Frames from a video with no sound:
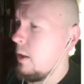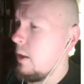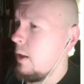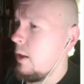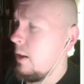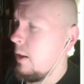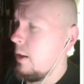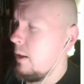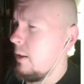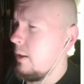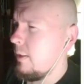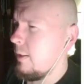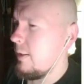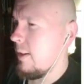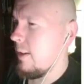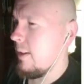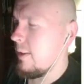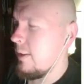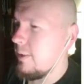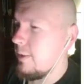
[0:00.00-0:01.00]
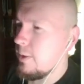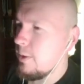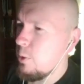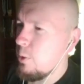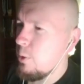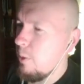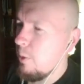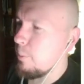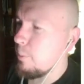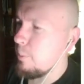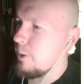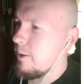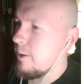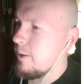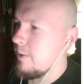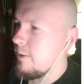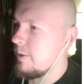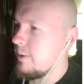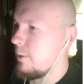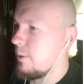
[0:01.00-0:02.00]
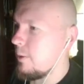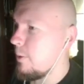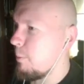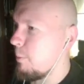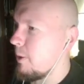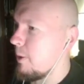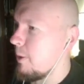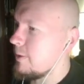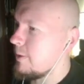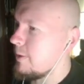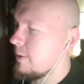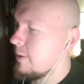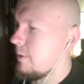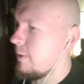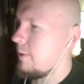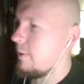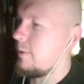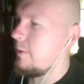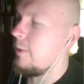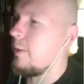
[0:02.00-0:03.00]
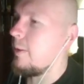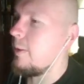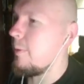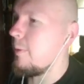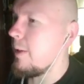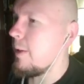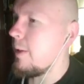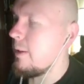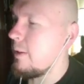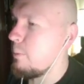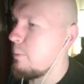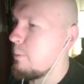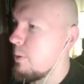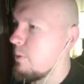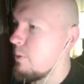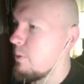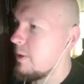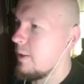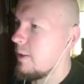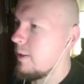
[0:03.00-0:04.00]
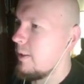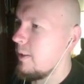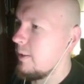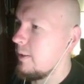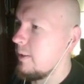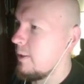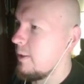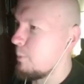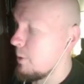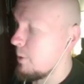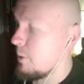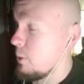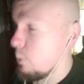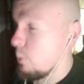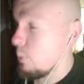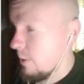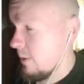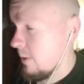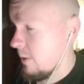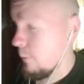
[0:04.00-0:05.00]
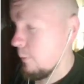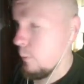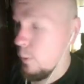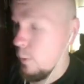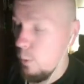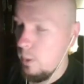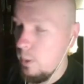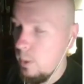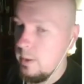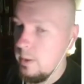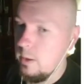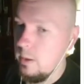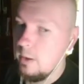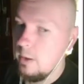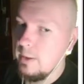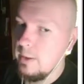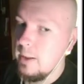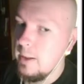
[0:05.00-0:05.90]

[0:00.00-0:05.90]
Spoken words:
Yeah, he's a trumpet player, and so he plays that kind of music, and he's been doing it for quite a long time.